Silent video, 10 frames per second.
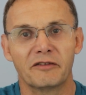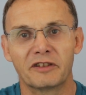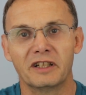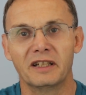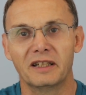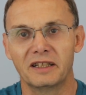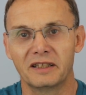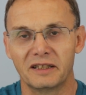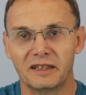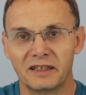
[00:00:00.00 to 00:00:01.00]

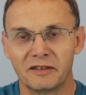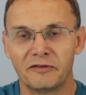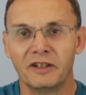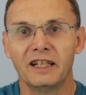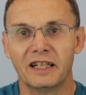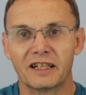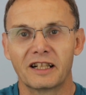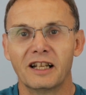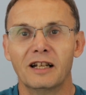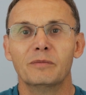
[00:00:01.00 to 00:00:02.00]
for an affiliate
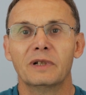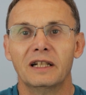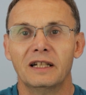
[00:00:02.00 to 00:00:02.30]
club